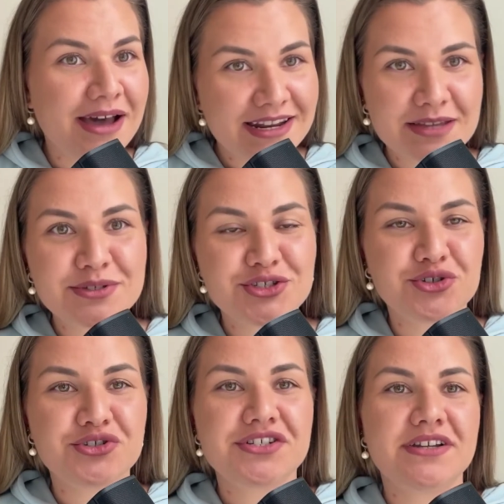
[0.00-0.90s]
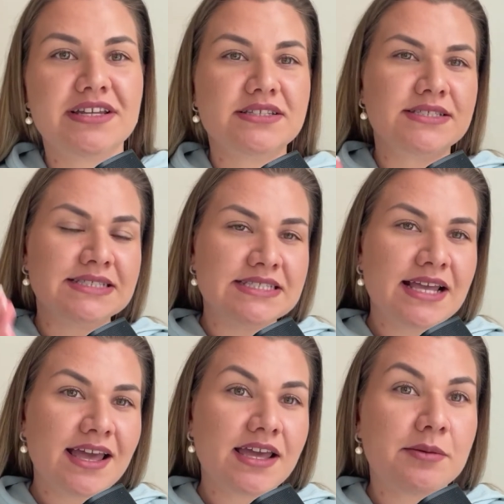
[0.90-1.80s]
my name is Georgia, and
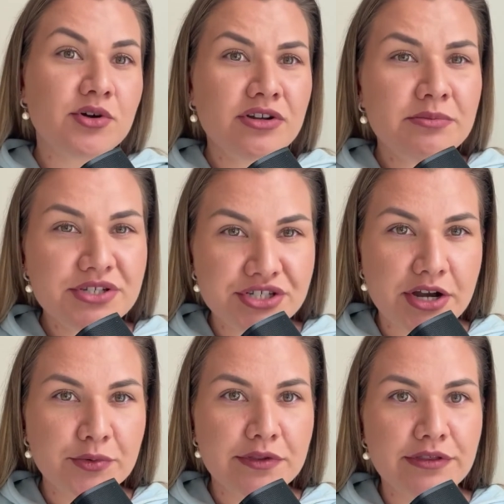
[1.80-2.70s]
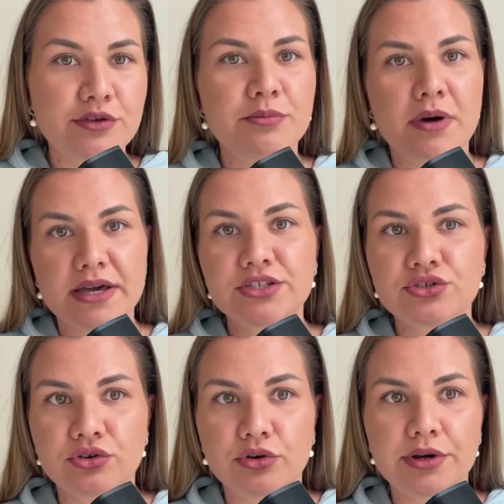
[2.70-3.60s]
today I'm going to be sharing with you my
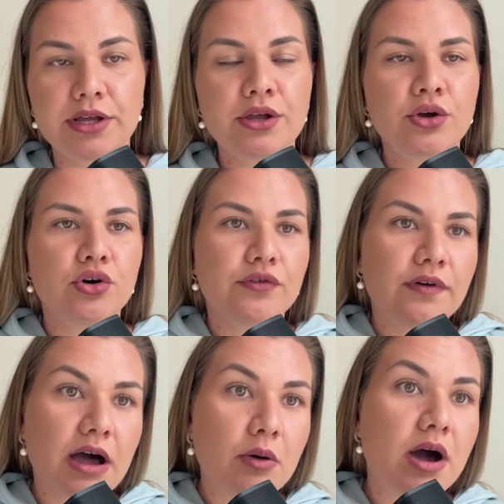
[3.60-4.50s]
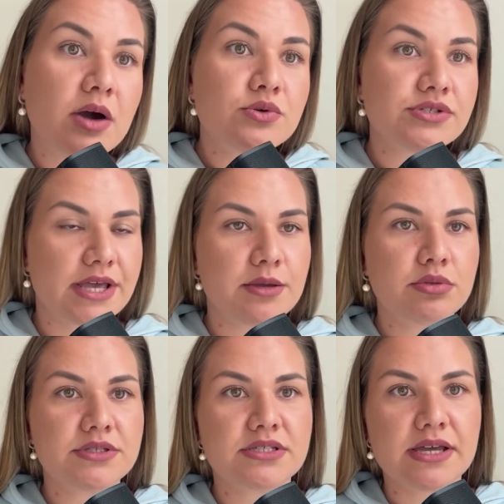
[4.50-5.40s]
story of how I was
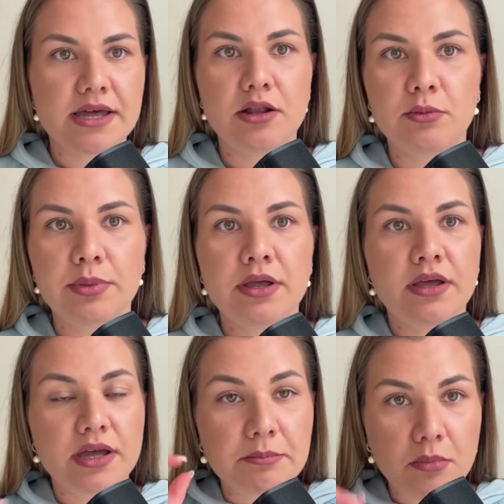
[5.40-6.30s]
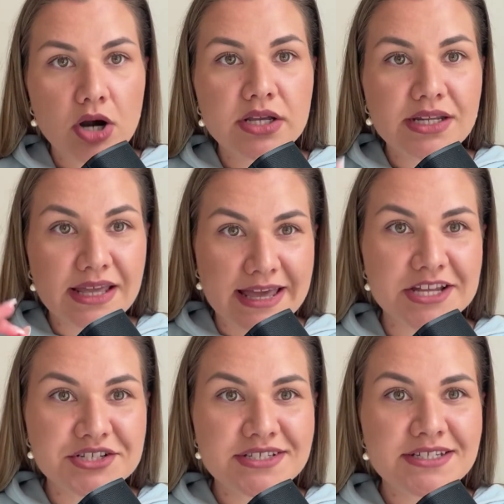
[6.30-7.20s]
able to help a marketing
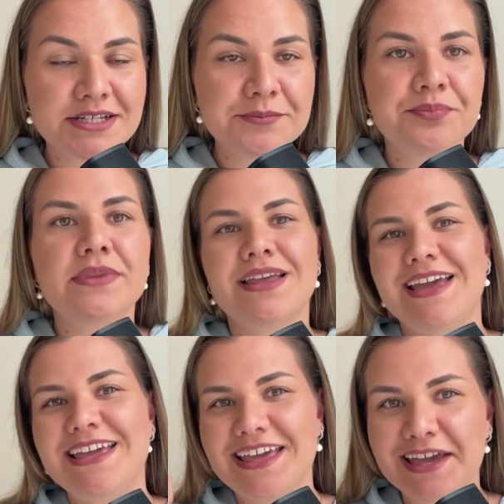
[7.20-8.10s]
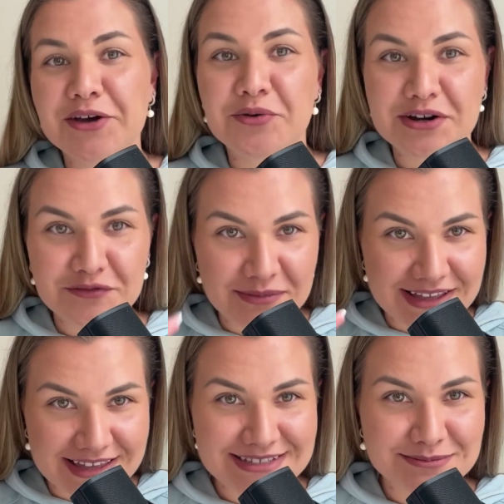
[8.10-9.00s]
agency, aka one of my
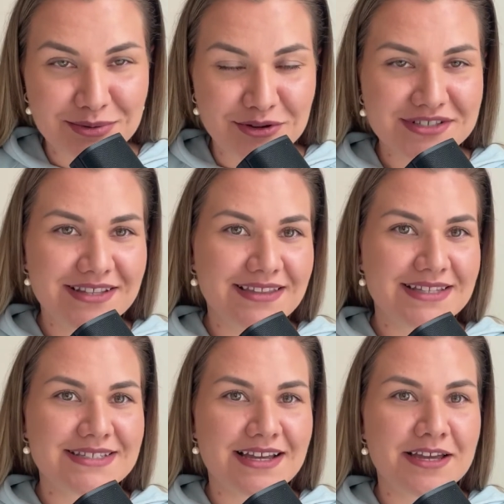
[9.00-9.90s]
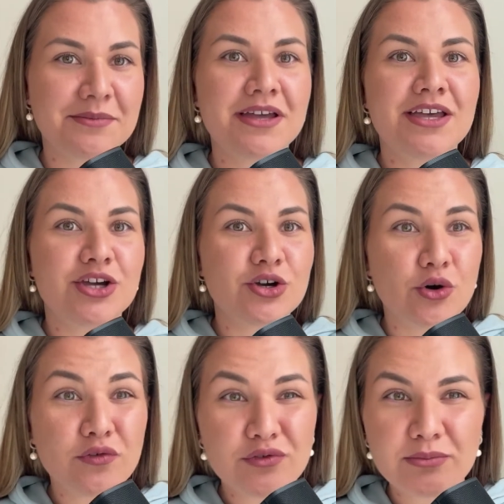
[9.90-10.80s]
ex-employers at that time,
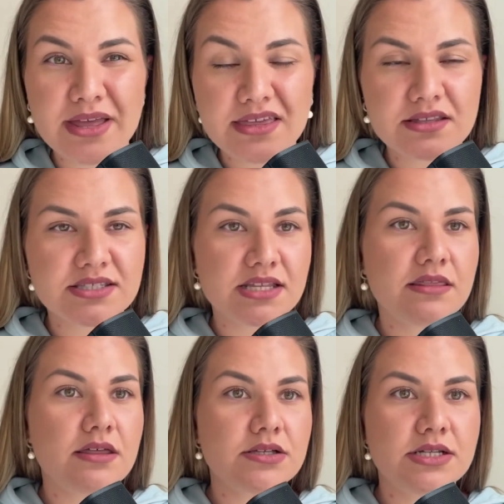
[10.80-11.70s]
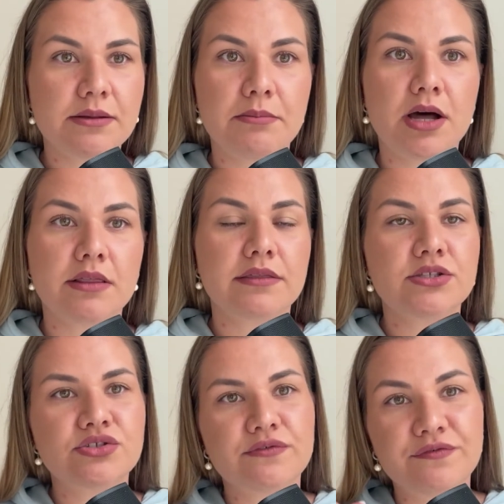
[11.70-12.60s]
go from making $10,000 a month
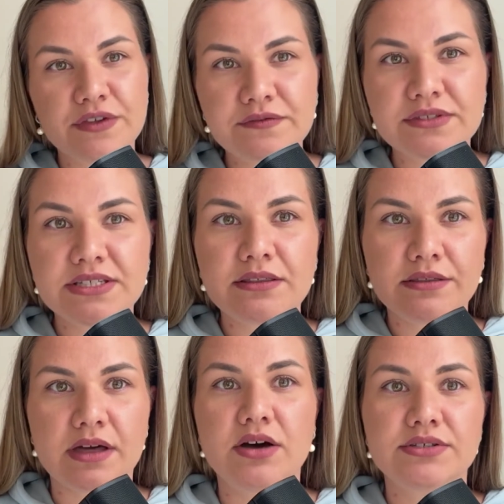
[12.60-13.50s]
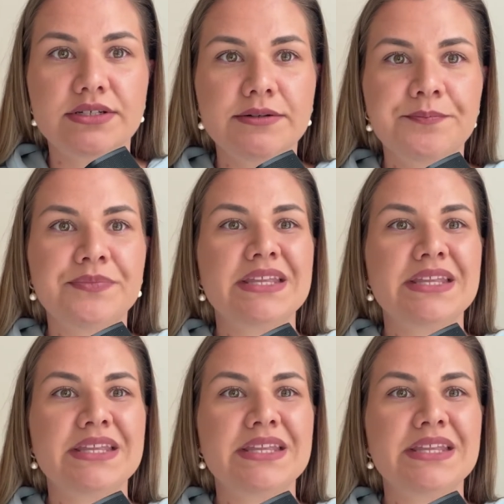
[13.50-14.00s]
to $50,000